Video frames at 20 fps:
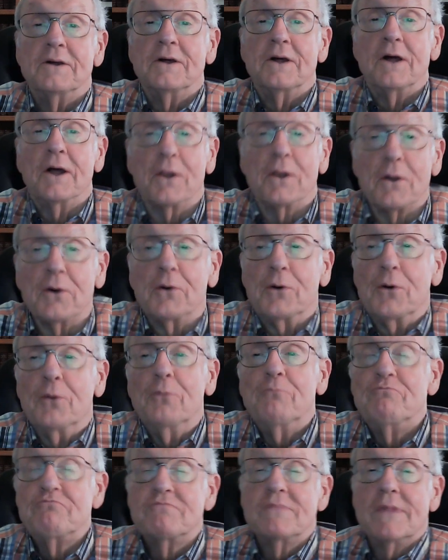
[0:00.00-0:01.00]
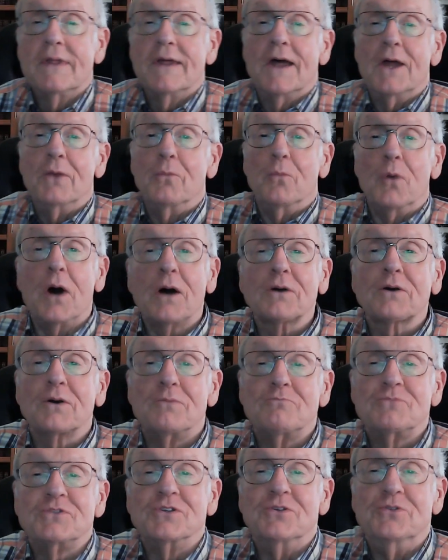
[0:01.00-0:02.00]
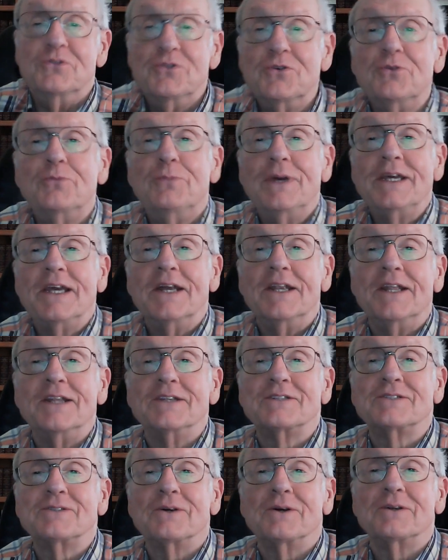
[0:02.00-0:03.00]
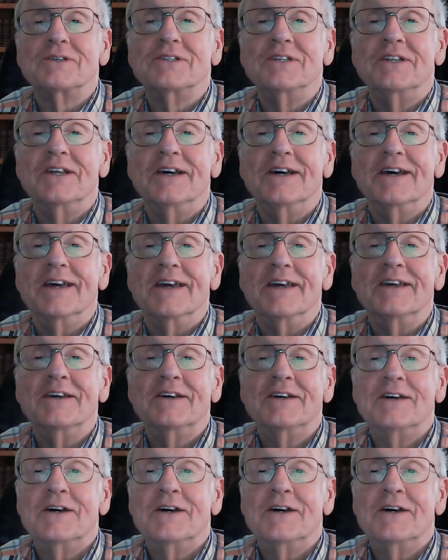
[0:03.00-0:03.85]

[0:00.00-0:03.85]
Hello, and welcome to New Beginnings Start Today,